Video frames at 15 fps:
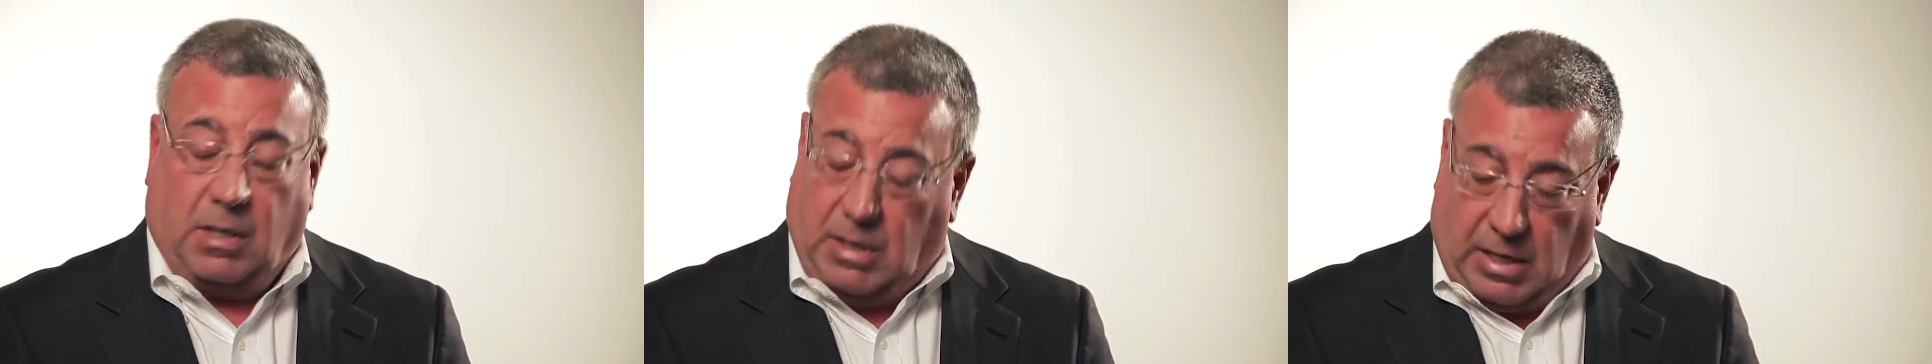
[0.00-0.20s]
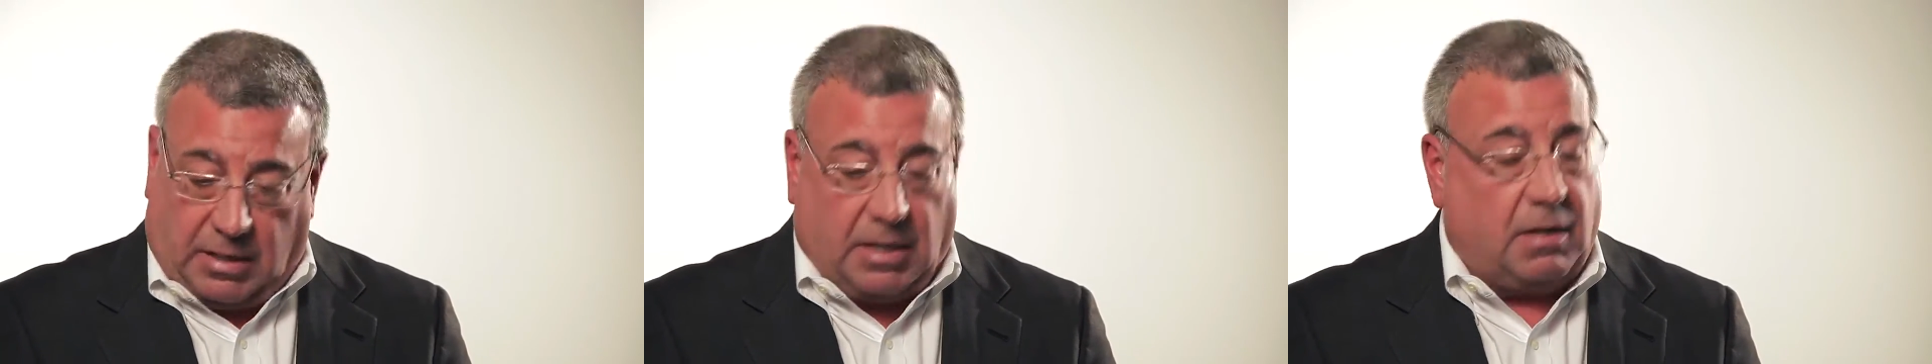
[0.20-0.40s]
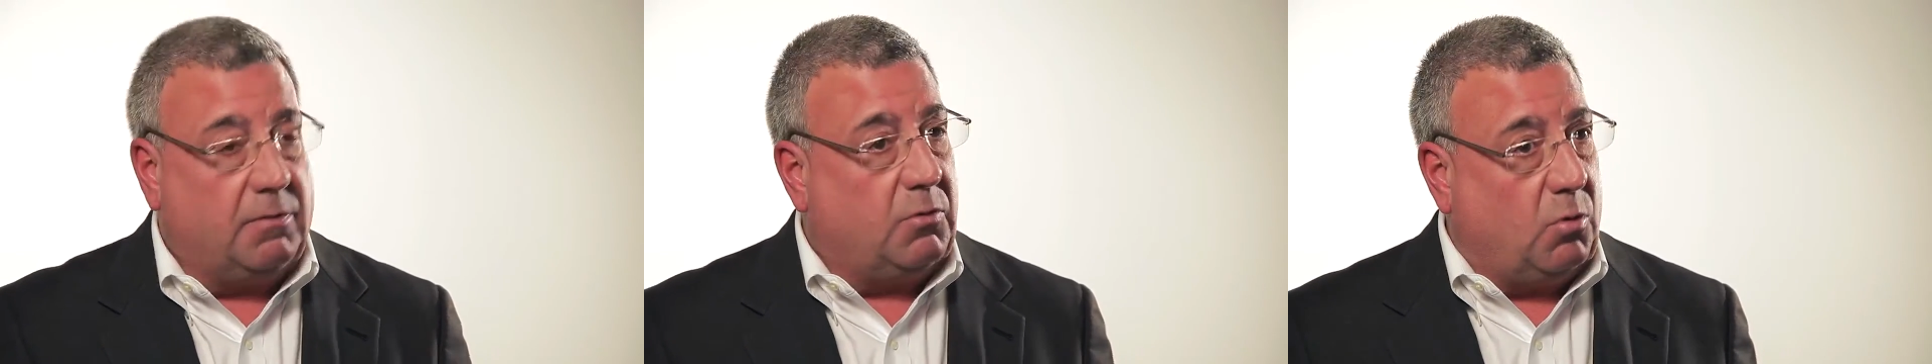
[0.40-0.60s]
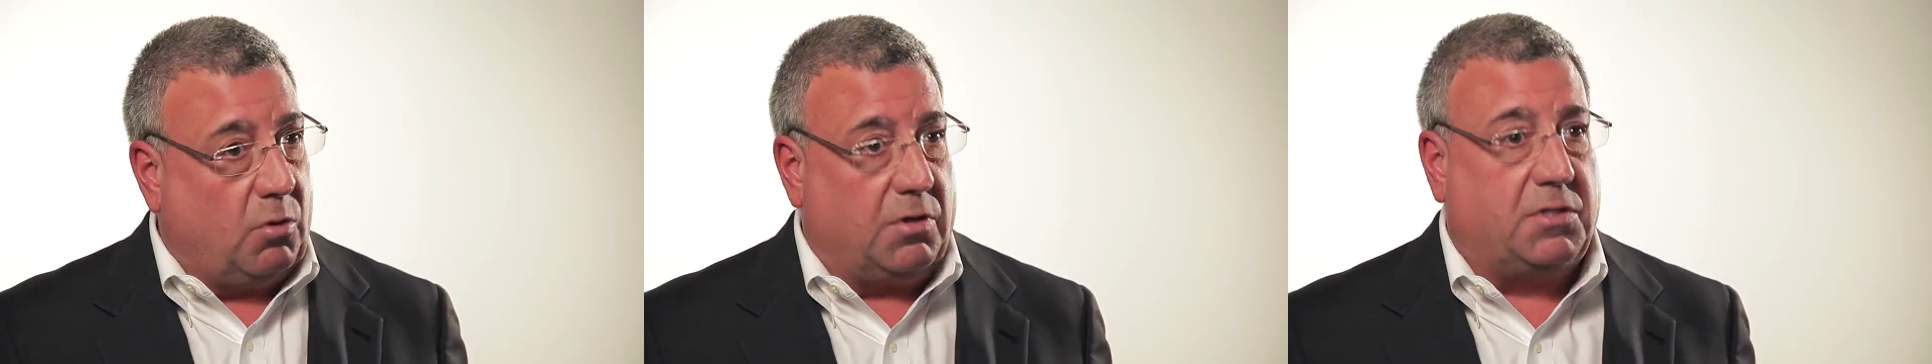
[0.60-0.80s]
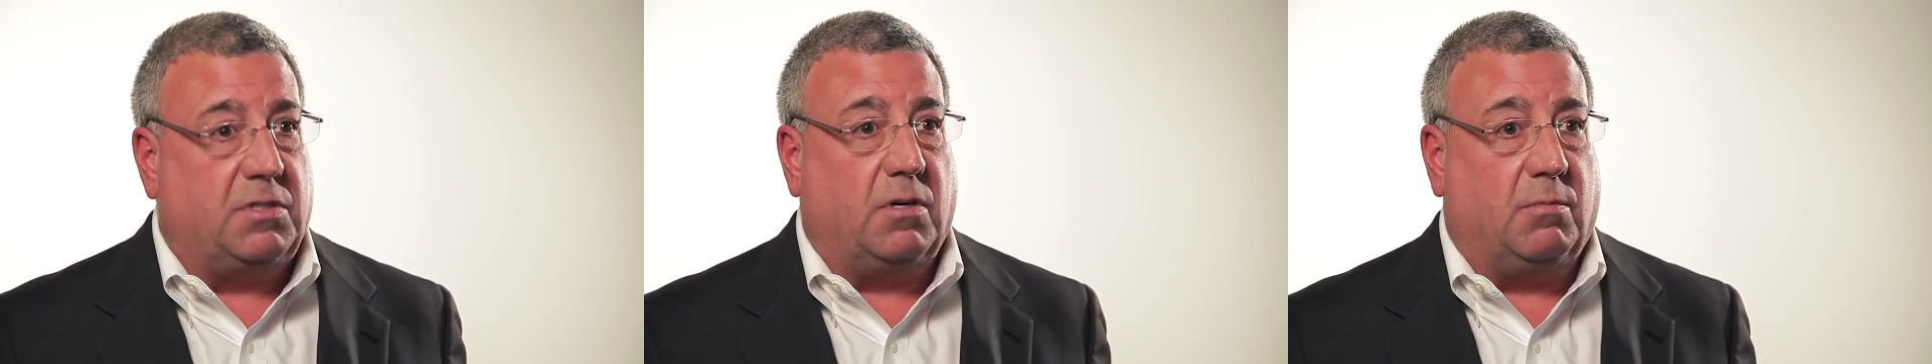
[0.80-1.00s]
and then of
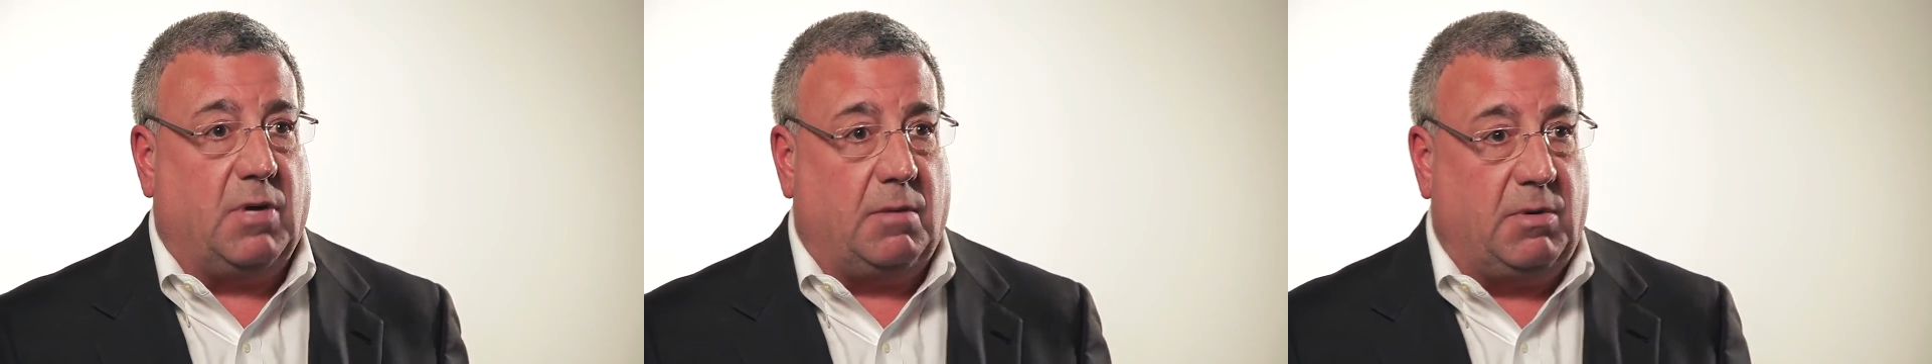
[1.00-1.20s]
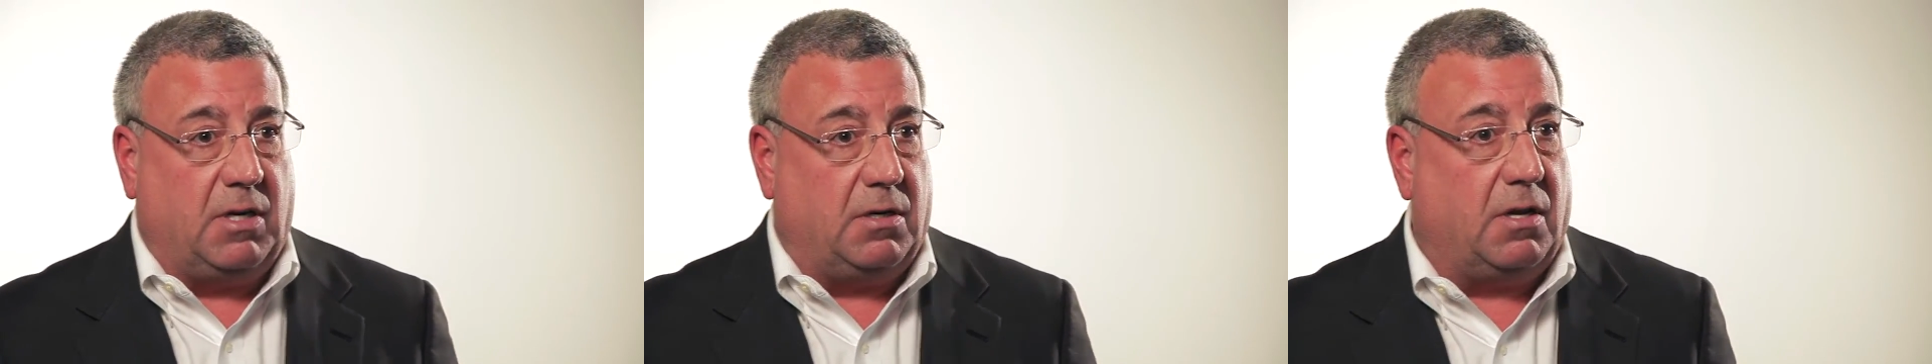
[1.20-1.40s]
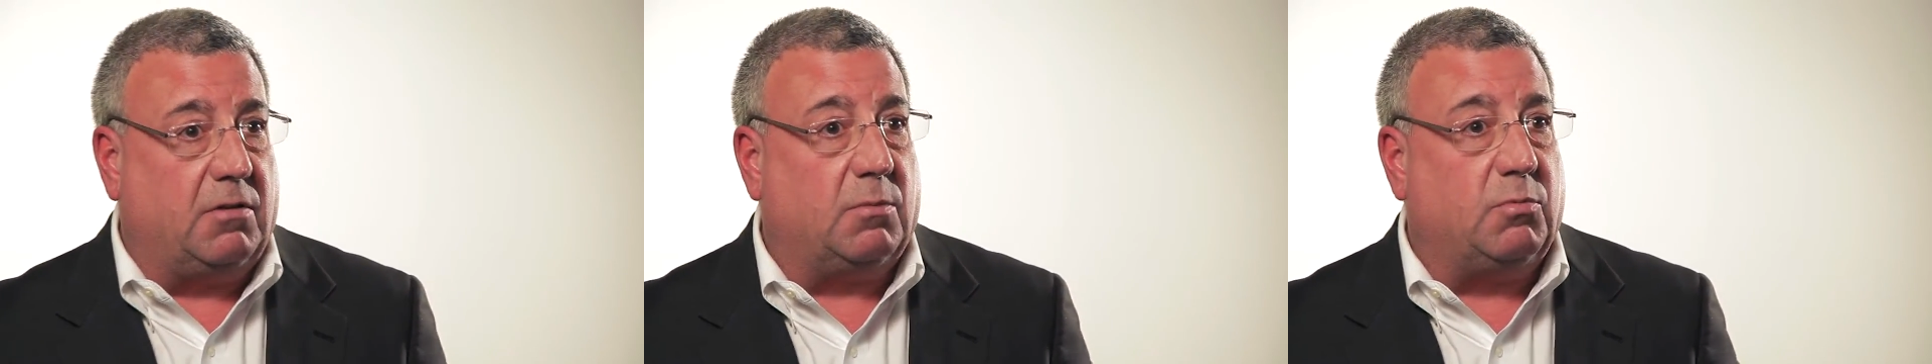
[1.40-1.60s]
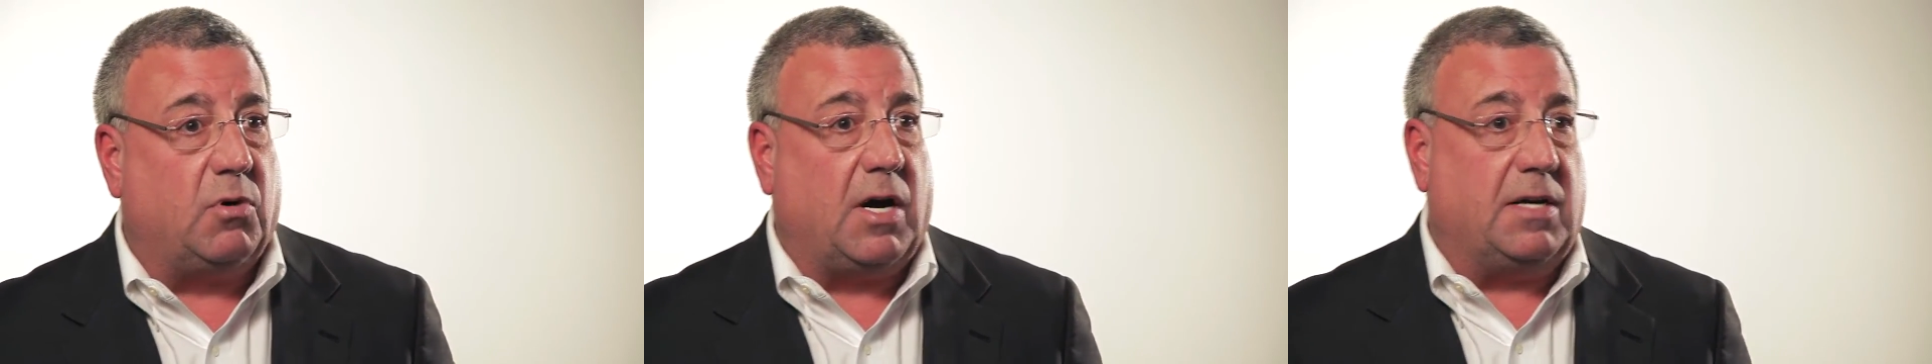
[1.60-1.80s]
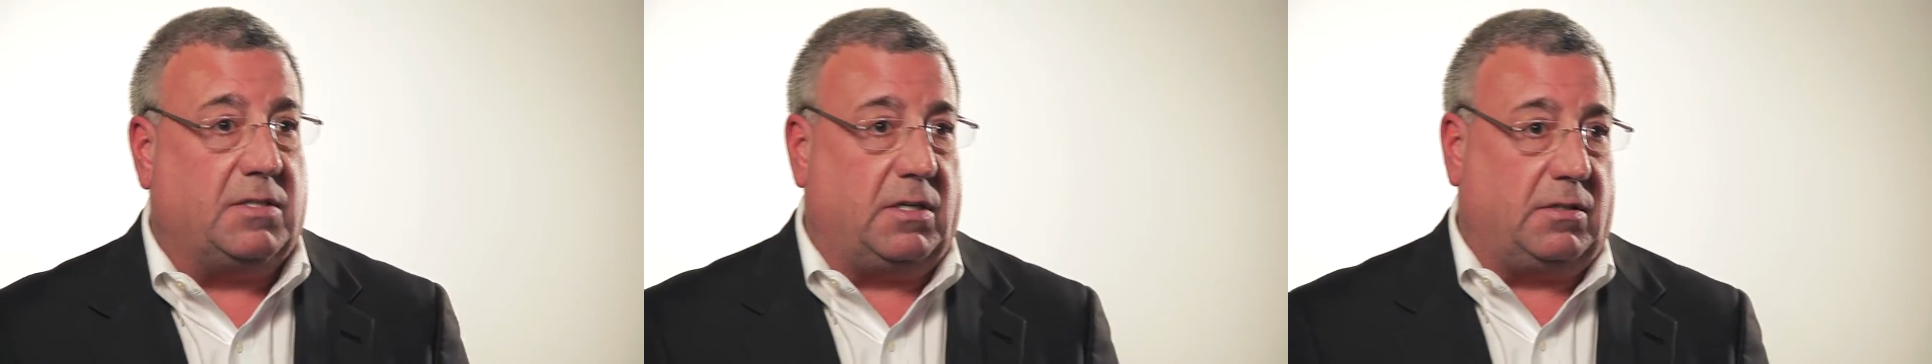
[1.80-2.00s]
course there may be another
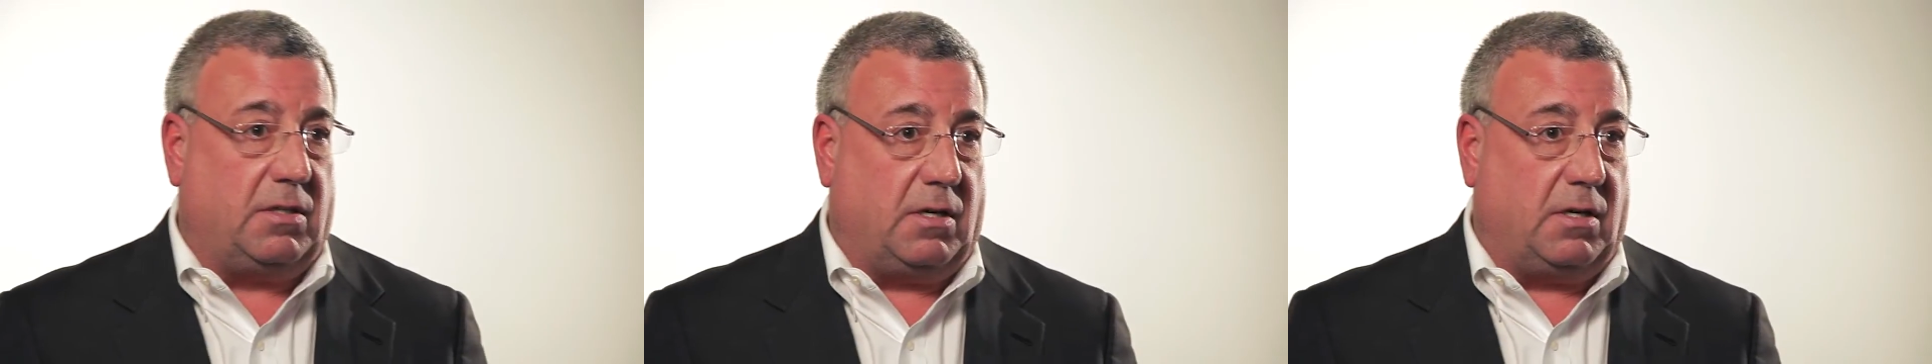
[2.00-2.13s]
project